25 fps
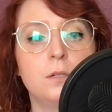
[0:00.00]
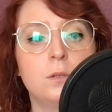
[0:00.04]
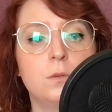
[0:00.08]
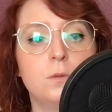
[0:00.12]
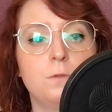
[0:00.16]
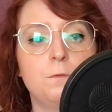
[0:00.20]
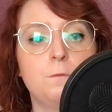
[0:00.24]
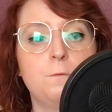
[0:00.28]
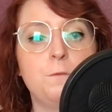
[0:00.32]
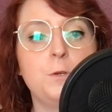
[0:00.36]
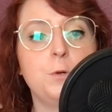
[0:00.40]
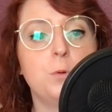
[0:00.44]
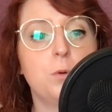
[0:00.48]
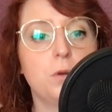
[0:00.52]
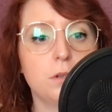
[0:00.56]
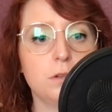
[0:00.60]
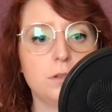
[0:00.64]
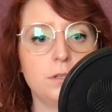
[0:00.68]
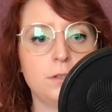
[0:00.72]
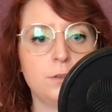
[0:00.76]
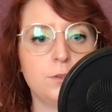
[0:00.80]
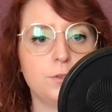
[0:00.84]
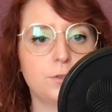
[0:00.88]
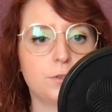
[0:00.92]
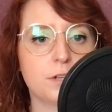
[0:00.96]
Fewer
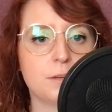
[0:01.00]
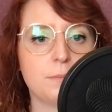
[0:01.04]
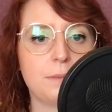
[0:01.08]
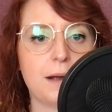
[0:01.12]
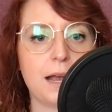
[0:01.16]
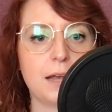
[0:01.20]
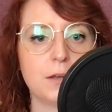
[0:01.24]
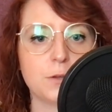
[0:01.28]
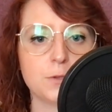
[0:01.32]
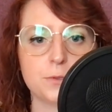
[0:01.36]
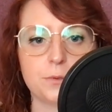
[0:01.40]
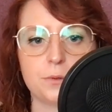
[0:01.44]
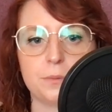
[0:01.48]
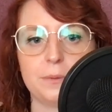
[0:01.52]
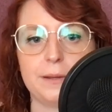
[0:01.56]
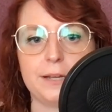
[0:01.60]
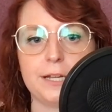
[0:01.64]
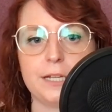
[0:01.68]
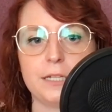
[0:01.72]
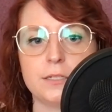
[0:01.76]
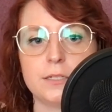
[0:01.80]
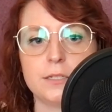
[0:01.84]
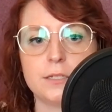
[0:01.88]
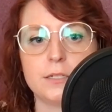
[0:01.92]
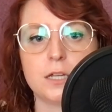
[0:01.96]
than 30 miles
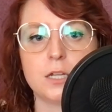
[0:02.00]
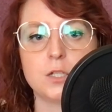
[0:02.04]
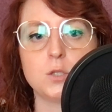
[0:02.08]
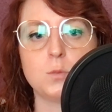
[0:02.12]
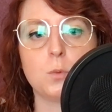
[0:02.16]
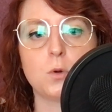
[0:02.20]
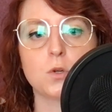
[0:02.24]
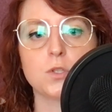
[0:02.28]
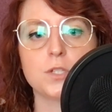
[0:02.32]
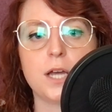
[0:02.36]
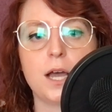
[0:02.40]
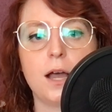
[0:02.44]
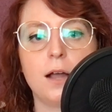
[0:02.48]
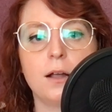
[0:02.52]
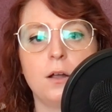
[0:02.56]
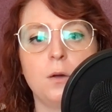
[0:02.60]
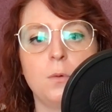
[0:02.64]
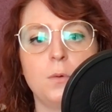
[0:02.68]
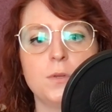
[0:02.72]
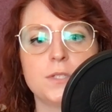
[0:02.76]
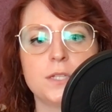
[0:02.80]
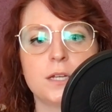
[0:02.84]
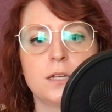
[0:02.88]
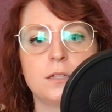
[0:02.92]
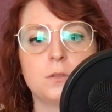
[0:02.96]
remained, and Portago
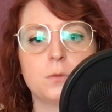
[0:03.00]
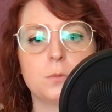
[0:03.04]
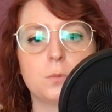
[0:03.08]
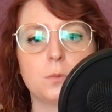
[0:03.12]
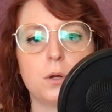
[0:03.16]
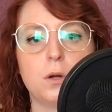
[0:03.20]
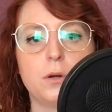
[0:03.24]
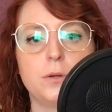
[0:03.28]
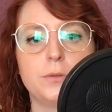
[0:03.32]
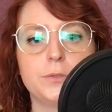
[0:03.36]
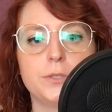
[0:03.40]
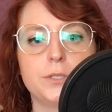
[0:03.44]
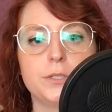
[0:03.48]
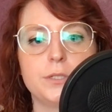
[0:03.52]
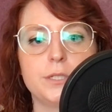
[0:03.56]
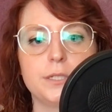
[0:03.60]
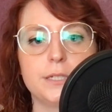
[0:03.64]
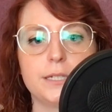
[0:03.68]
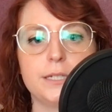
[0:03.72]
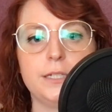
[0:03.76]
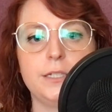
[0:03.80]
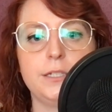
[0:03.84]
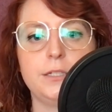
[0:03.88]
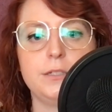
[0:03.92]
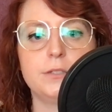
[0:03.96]
was on the road to
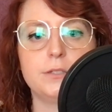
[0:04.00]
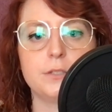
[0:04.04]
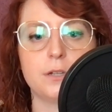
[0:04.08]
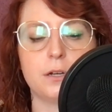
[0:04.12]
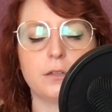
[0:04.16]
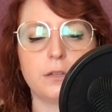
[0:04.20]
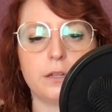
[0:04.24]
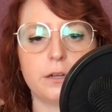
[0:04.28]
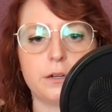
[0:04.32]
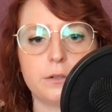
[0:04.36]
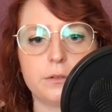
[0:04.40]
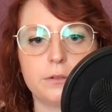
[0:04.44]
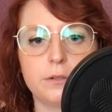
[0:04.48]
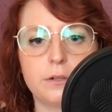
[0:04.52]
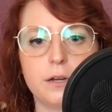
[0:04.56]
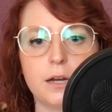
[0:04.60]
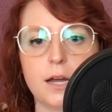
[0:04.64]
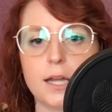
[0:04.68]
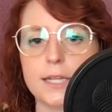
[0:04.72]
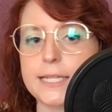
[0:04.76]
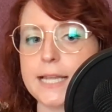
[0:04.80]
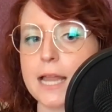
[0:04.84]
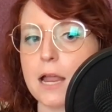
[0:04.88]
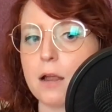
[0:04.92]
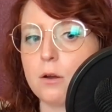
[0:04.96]
Guidizzolo, a
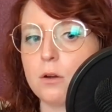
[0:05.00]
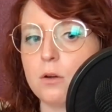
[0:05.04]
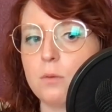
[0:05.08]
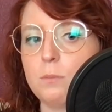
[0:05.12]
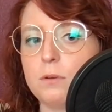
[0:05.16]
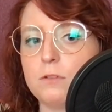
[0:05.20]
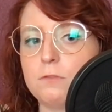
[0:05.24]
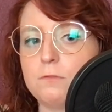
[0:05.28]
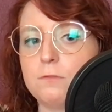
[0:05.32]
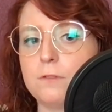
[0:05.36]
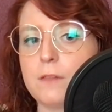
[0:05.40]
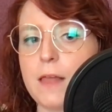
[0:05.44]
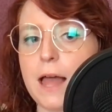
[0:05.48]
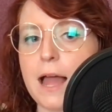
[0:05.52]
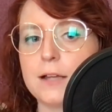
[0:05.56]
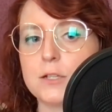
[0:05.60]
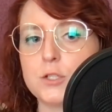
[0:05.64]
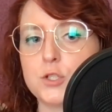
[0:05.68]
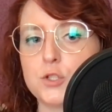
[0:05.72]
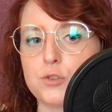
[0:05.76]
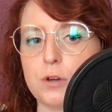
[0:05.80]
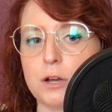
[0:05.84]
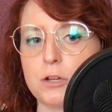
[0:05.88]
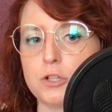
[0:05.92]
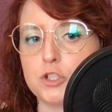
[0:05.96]
narrow but flat
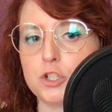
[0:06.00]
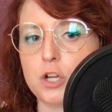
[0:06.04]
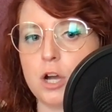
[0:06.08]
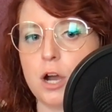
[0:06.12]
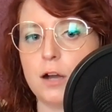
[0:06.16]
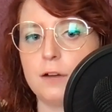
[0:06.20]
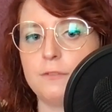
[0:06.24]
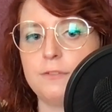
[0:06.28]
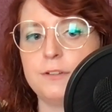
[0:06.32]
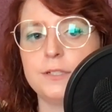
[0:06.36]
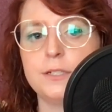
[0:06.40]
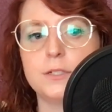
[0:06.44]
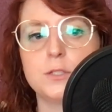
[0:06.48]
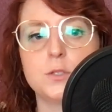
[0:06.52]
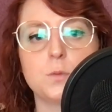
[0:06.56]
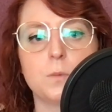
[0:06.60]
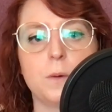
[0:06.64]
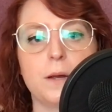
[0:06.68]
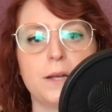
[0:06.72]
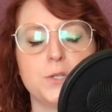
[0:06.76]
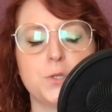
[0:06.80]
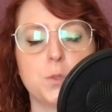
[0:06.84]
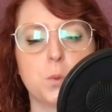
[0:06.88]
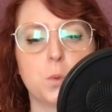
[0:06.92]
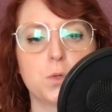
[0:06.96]
stretch carving its
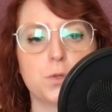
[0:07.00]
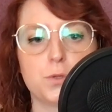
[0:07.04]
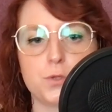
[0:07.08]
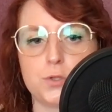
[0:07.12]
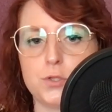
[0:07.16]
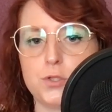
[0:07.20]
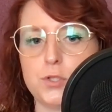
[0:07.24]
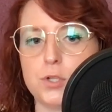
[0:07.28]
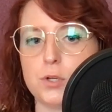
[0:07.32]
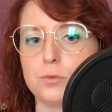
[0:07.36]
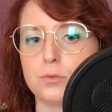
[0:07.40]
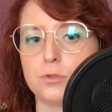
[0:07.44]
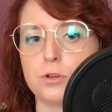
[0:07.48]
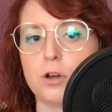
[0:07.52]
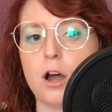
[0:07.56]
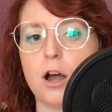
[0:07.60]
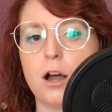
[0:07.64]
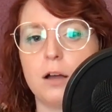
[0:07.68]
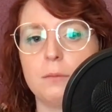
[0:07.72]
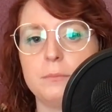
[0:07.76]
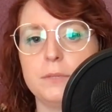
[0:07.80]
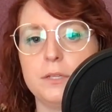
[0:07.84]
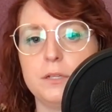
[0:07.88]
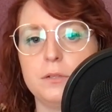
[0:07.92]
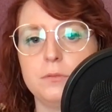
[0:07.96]
way toward a stone
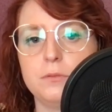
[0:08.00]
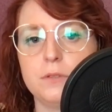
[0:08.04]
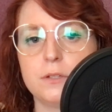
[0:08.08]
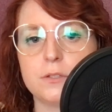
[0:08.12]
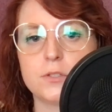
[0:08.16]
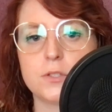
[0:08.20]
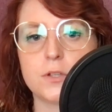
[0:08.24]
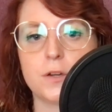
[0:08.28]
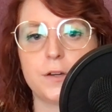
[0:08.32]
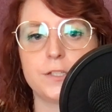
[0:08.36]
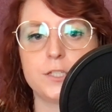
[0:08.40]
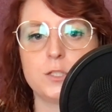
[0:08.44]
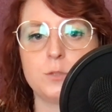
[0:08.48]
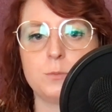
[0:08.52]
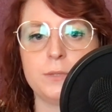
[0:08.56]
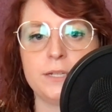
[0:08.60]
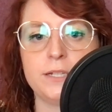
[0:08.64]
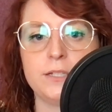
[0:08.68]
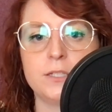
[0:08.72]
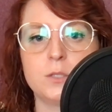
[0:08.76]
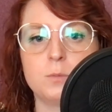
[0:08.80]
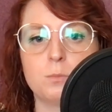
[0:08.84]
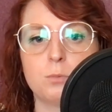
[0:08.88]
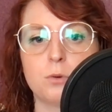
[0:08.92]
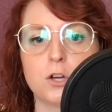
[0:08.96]
commune that saw
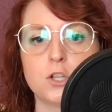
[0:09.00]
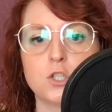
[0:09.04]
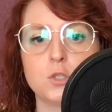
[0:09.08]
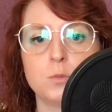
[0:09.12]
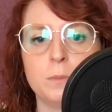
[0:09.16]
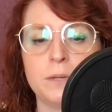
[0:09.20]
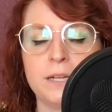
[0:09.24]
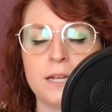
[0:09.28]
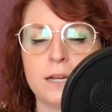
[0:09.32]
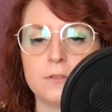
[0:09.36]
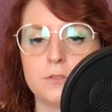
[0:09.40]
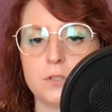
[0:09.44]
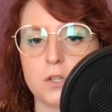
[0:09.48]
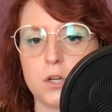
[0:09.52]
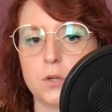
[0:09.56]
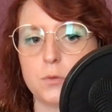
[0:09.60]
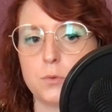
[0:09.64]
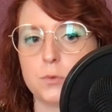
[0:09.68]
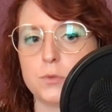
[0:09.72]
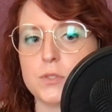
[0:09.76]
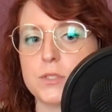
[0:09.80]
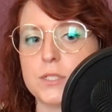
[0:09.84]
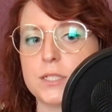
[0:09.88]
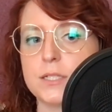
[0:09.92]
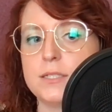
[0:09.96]
speeds brush beyond
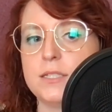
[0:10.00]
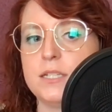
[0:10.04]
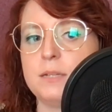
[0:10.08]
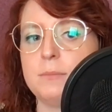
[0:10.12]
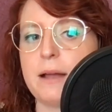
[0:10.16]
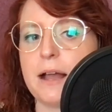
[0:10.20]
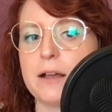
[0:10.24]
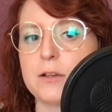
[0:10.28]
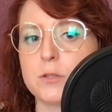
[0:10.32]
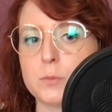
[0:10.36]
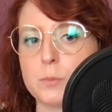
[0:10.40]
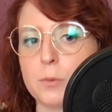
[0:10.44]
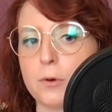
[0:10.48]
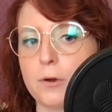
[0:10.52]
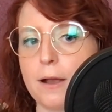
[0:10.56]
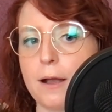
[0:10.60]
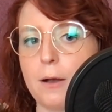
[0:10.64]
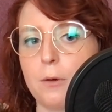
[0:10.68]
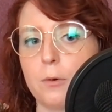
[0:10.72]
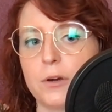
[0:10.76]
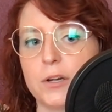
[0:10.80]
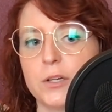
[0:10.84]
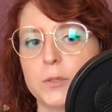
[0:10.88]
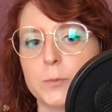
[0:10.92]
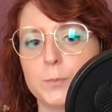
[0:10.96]
160 miles per
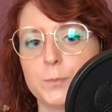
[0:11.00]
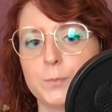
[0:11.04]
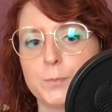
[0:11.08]
hour.